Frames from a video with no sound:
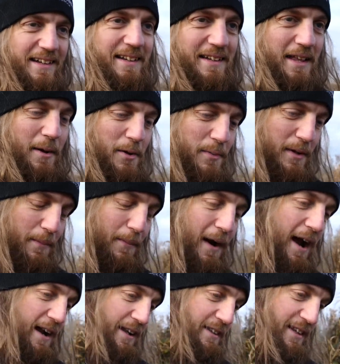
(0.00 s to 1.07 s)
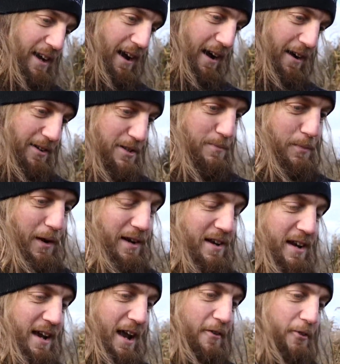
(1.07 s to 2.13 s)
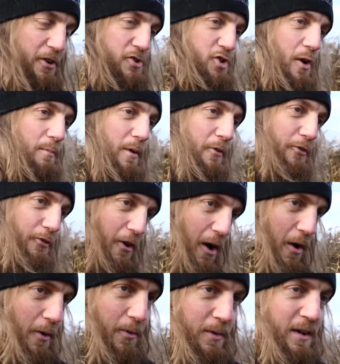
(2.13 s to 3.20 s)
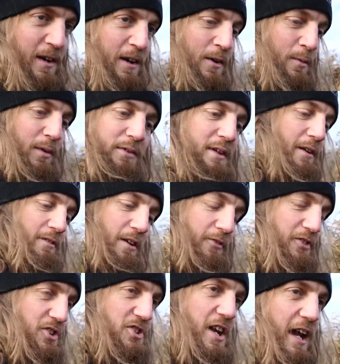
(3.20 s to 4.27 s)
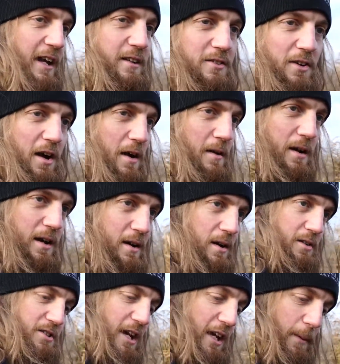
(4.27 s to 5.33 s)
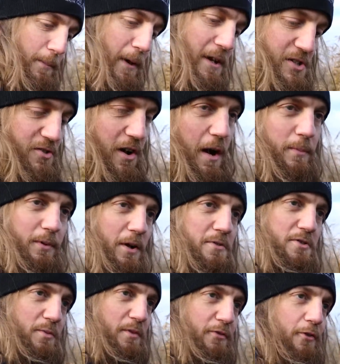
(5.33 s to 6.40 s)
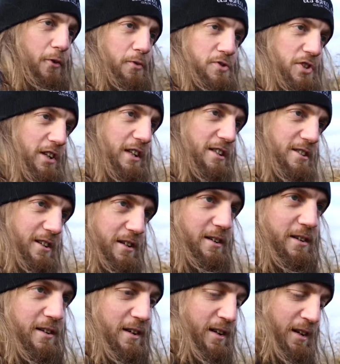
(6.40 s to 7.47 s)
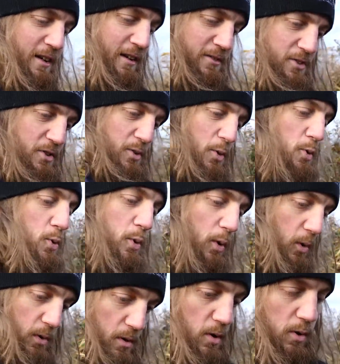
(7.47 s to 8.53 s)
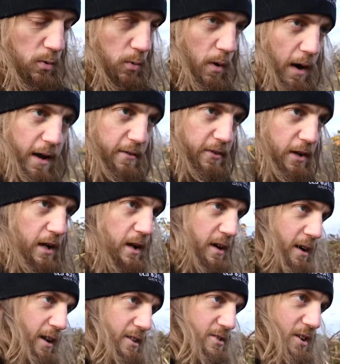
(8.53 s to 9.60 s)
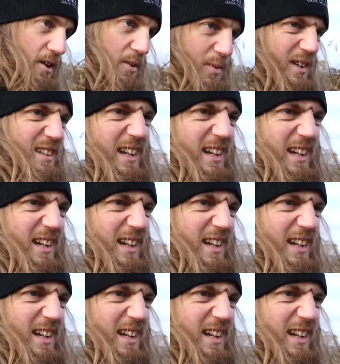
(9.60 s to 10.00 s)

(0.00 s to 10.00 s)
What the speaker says: that would have been a pain in the ass. But if I drop my phone, well, near enough the second I take a picture, it uploads it with 4G to Google or whatever. So,